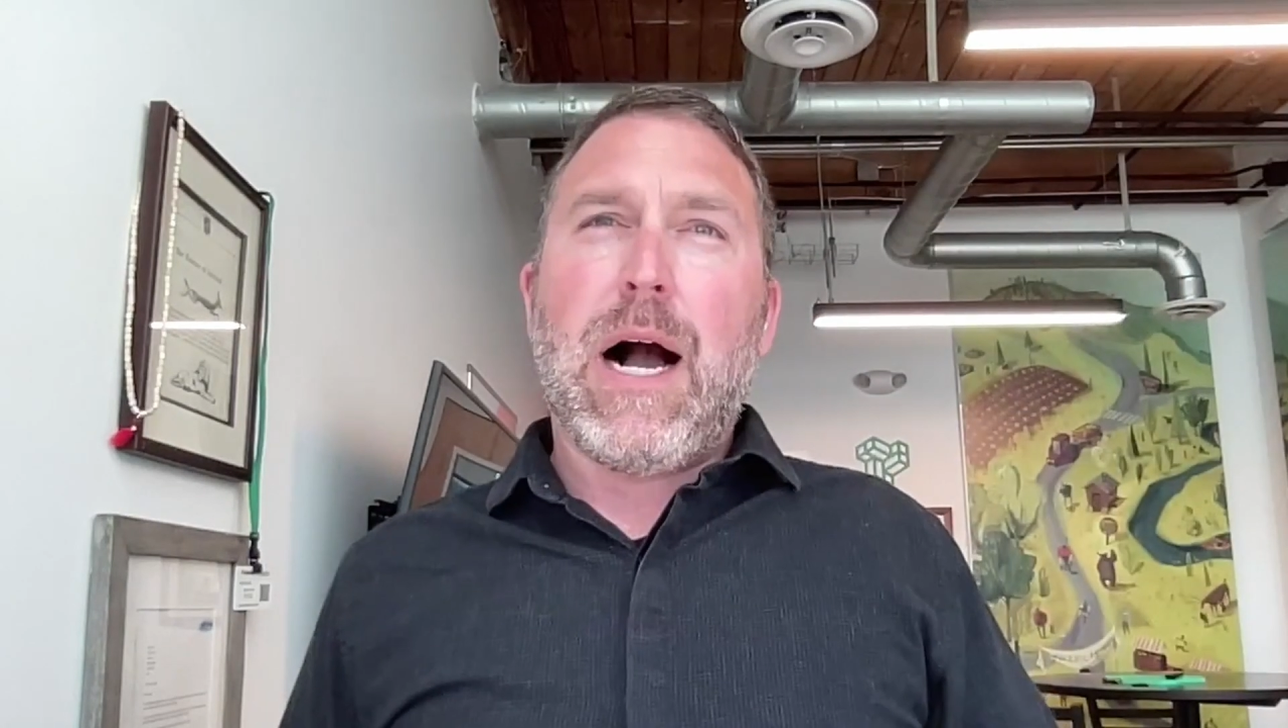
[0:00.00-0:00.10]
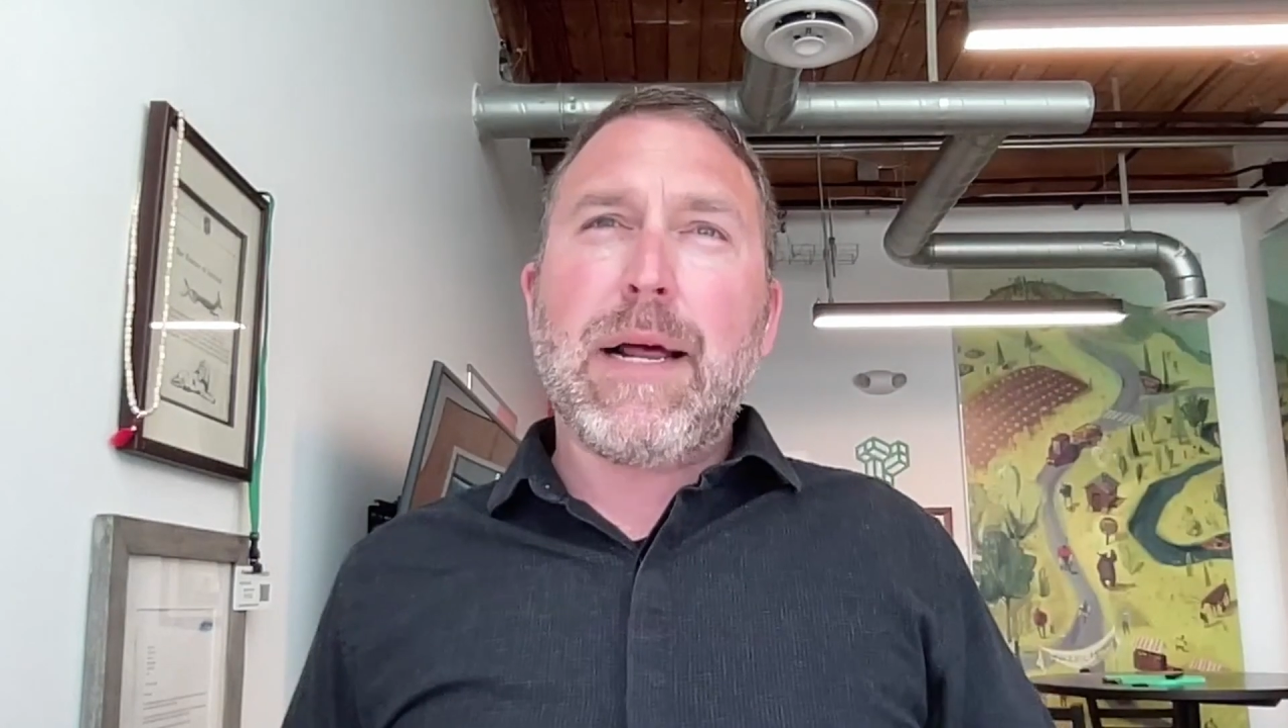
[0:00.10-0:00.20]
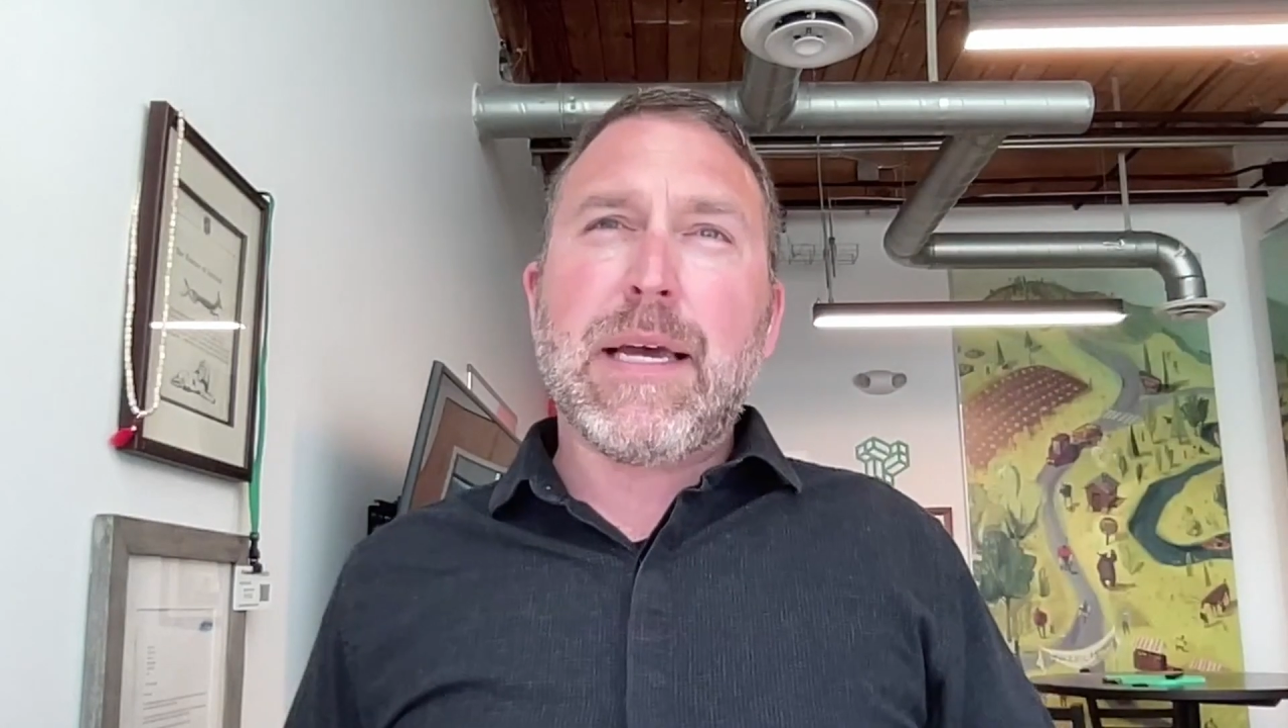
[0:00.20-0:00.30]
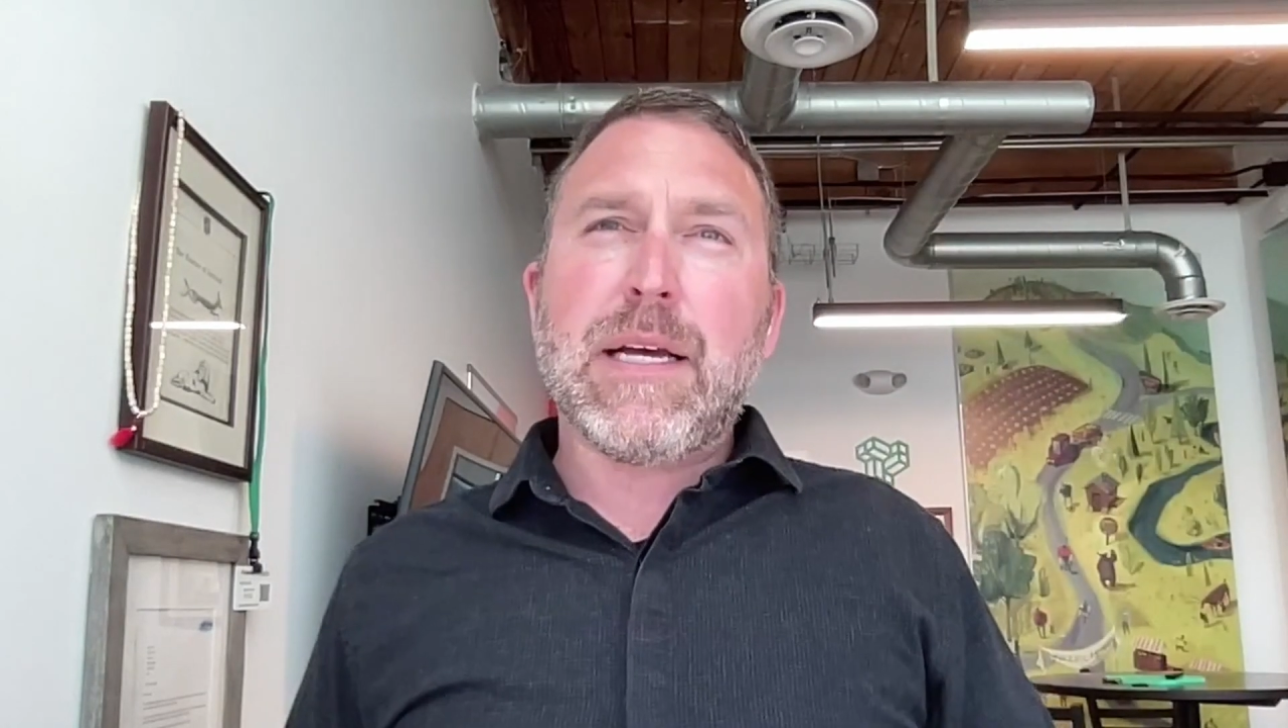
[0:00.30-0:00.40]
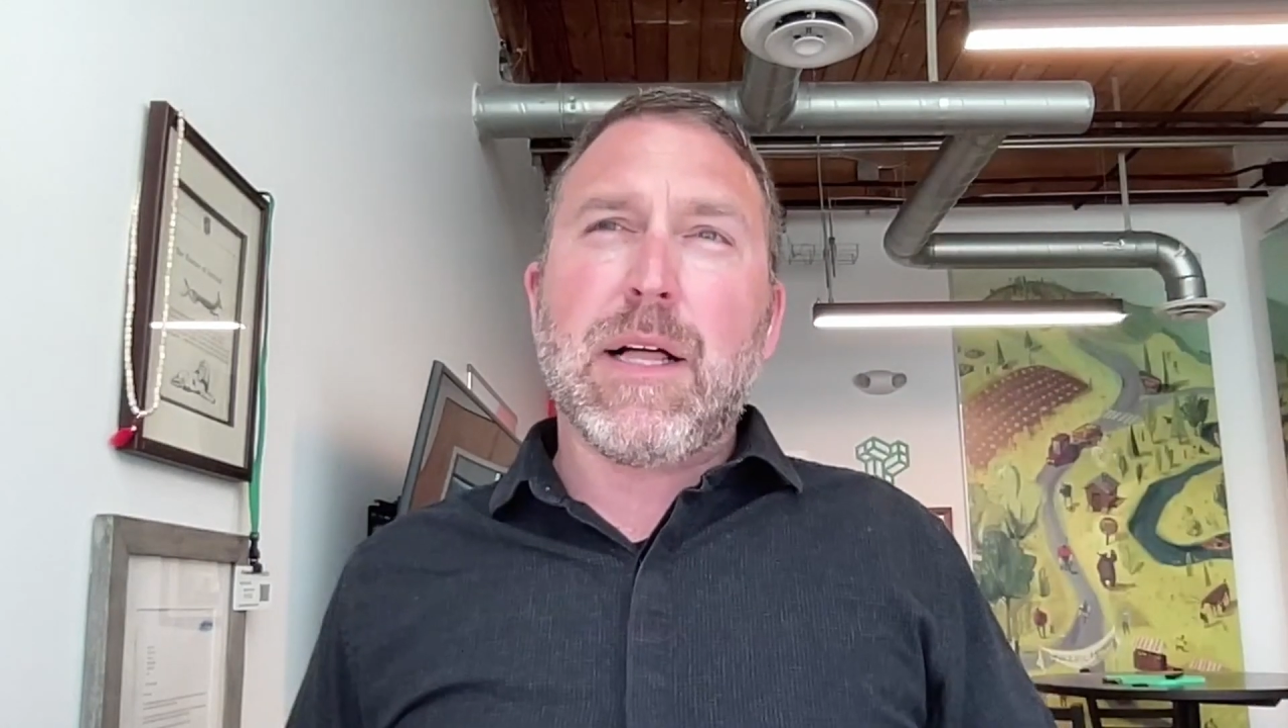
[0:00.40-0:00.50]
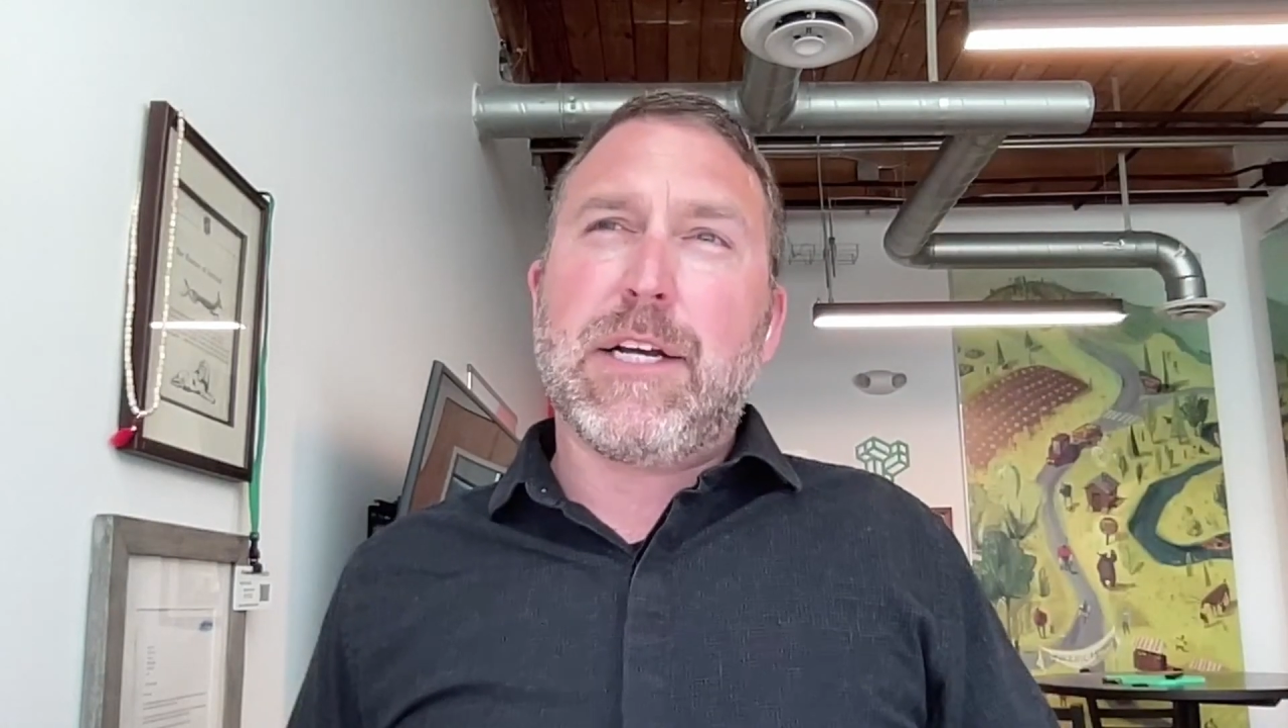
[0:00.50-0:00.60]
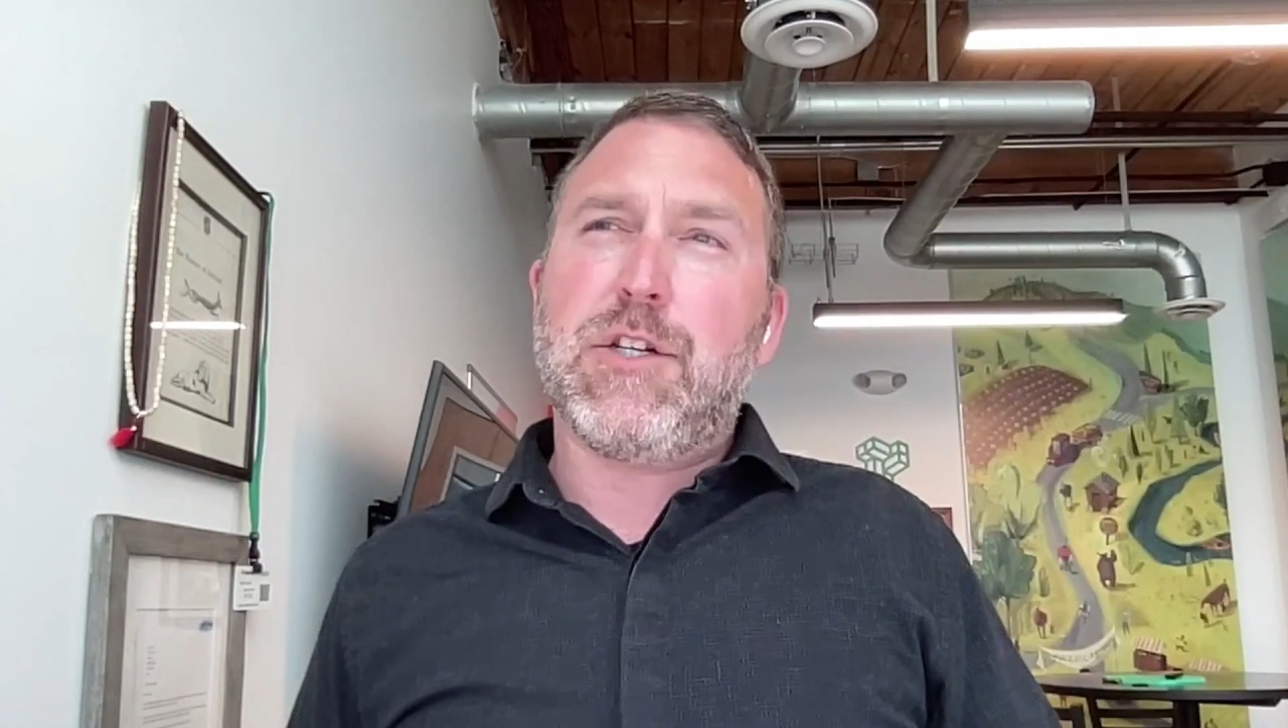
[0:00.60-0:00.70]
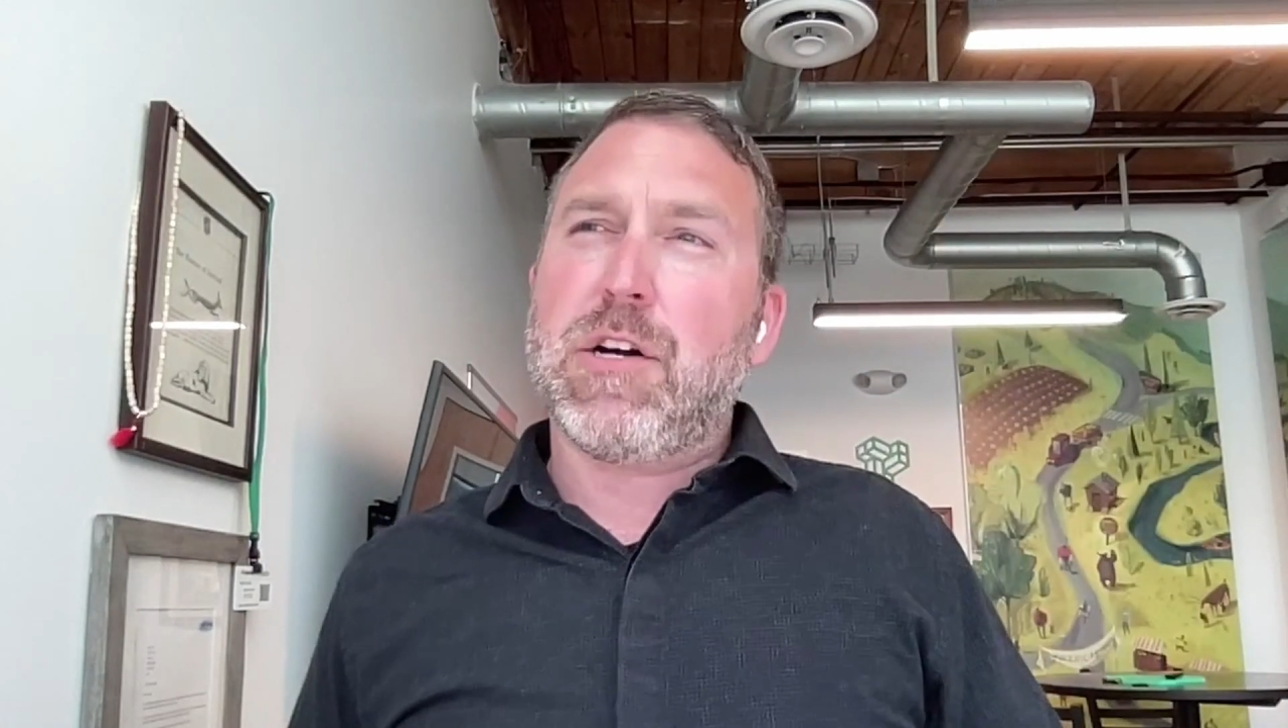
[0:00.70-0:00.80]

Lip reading: I think like